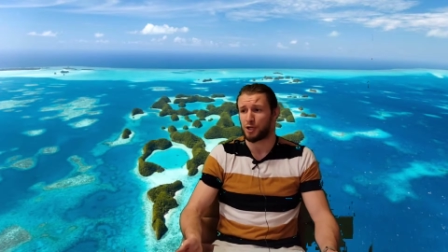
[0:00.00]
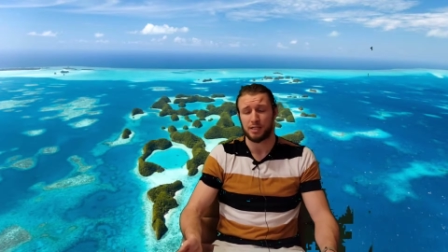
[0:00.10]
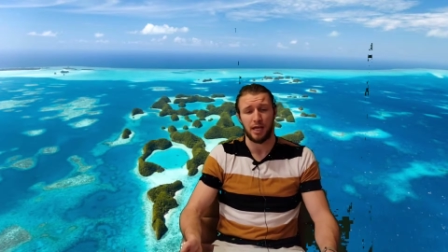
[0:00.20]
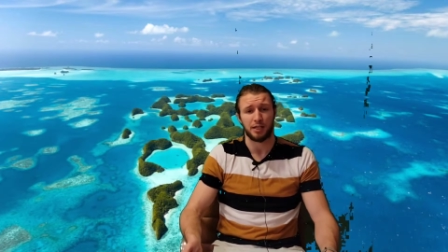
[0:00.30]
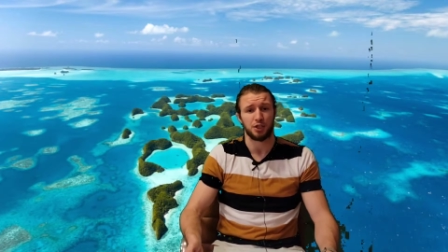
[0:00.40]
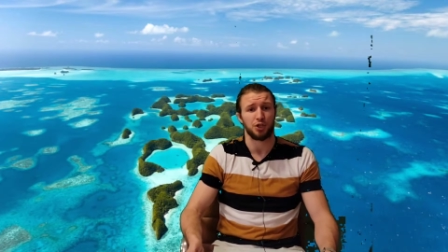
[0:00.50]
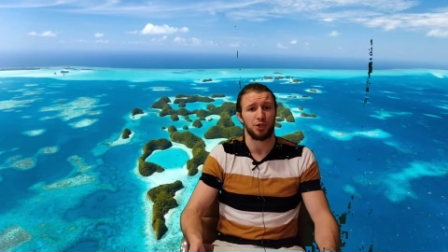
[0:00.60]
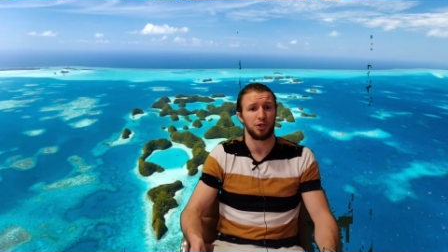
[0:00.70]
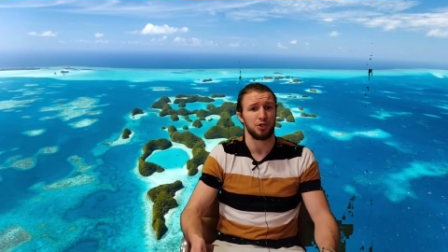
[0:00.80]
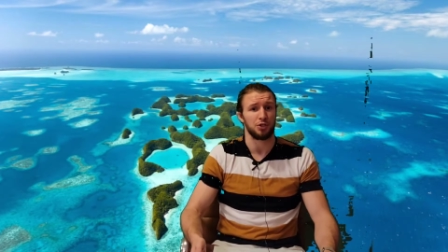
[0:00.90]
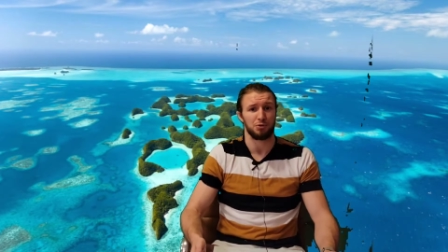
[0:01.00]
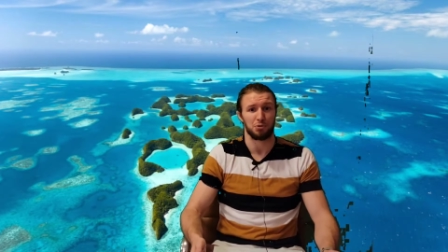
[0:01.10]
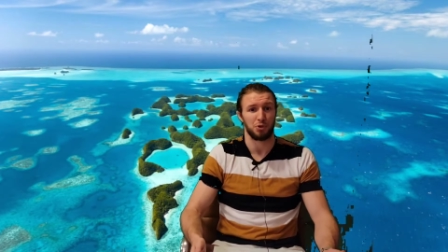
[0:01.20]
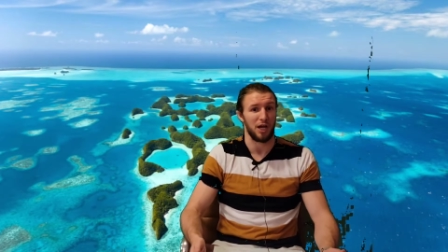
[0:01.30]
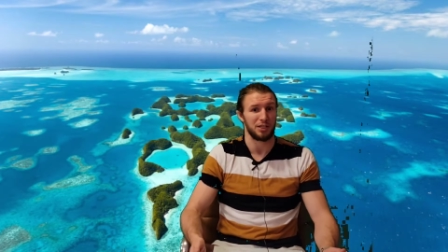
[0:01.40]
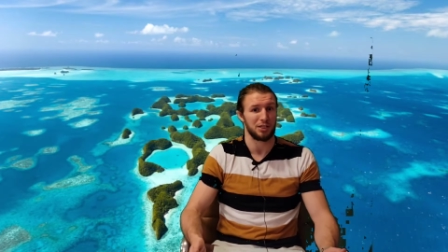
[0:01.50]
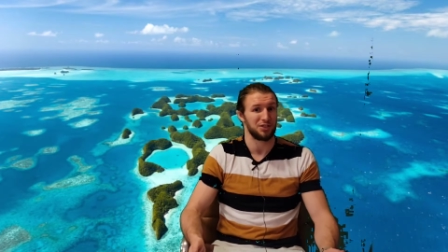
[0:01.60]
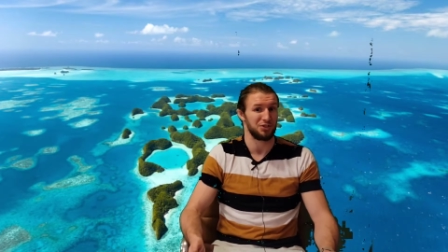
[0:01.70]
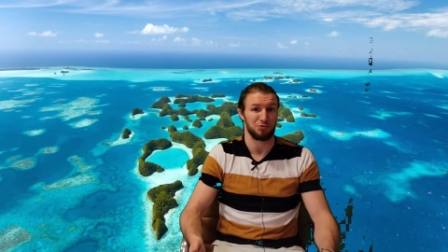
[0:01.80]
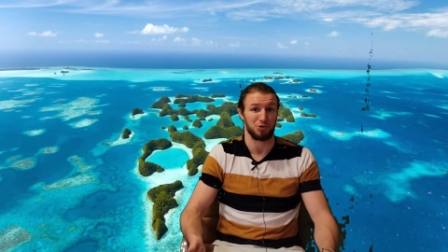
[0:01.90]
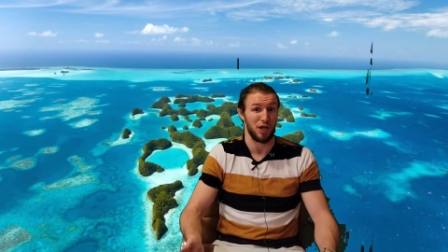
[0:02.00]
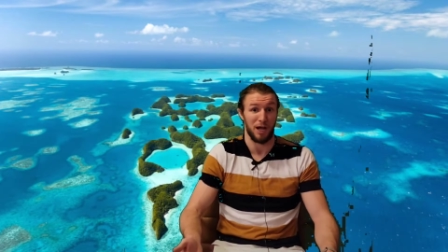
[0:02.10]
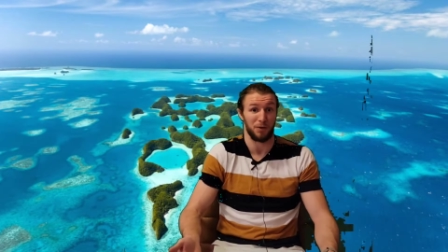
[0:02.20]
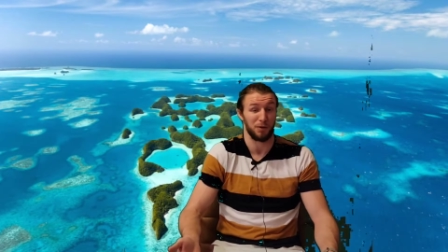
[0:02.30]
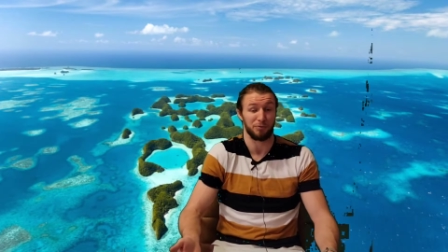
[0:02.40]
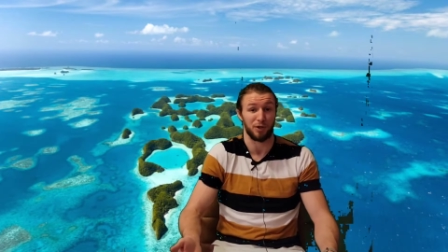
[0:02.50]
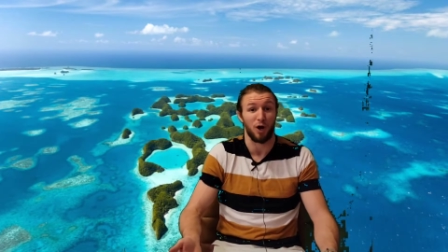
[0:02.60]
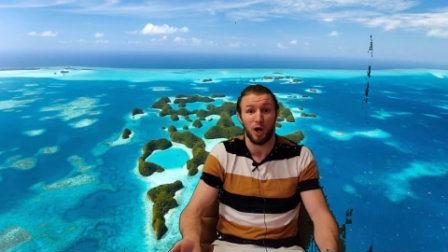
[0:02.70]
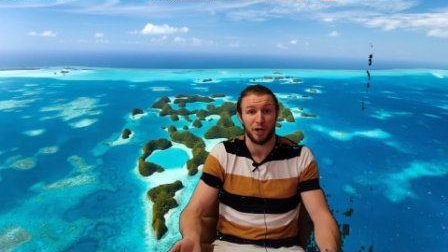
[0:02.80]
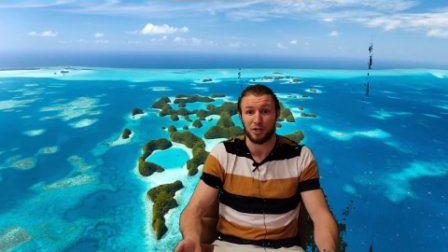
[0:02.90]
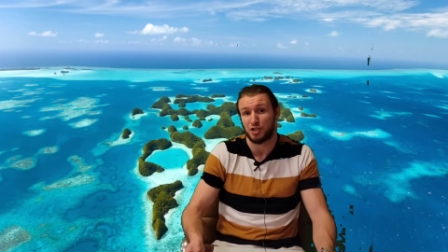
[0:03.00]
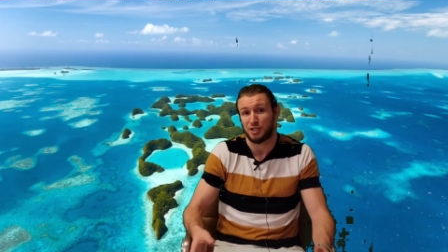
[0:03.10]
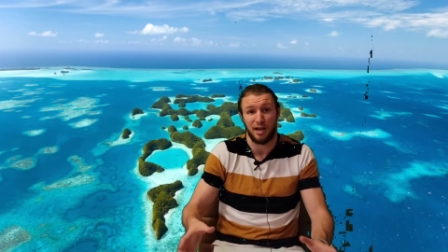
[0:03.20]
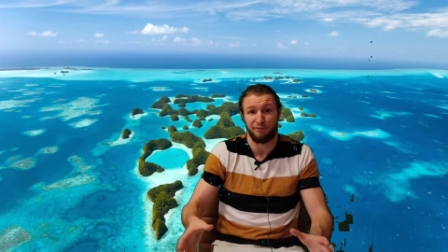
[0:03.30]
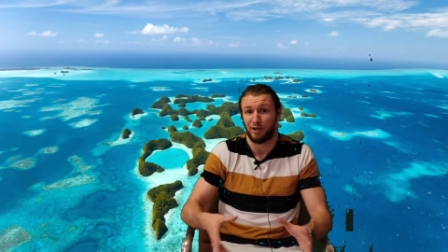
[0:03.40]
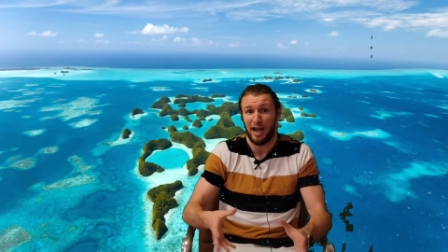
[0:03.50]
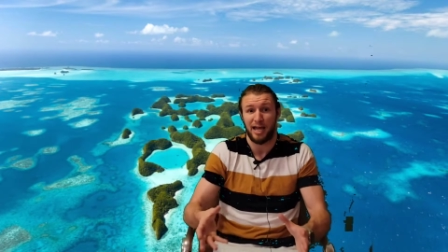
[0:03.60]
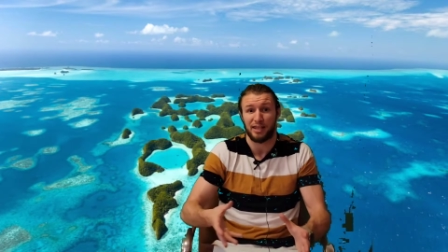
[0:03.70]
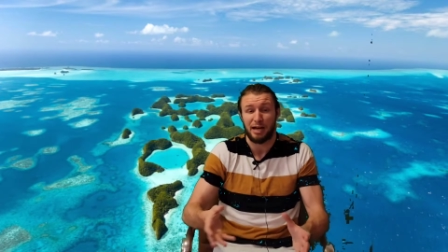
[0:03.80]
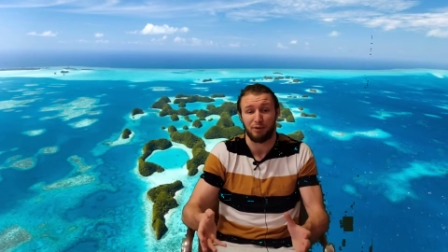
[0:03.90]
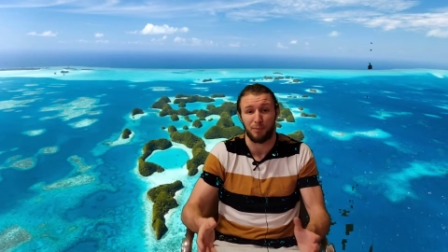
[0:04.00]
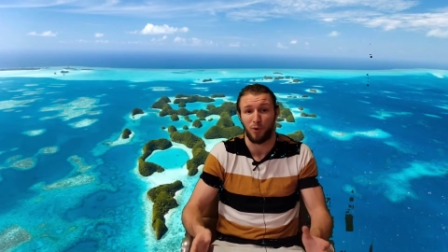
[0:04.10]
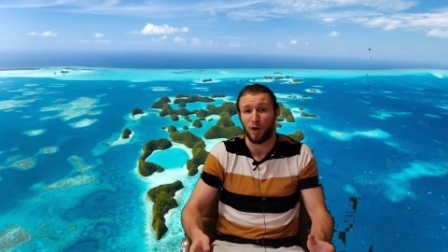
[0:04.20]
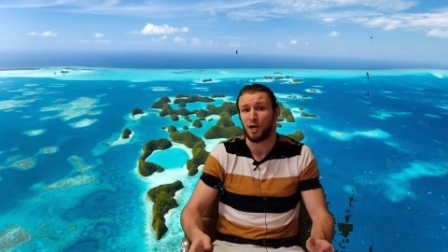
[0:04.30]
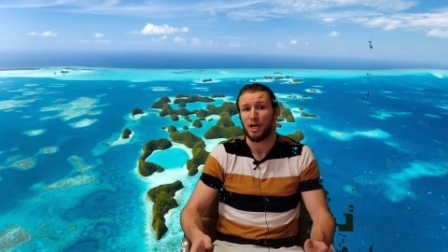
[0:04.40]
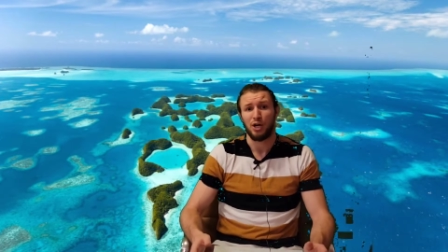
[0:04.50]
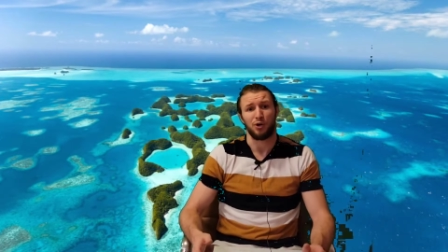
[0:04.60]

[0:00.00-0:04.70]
as heck shouldn't trust Shan or Ricard. She's never had that rapport.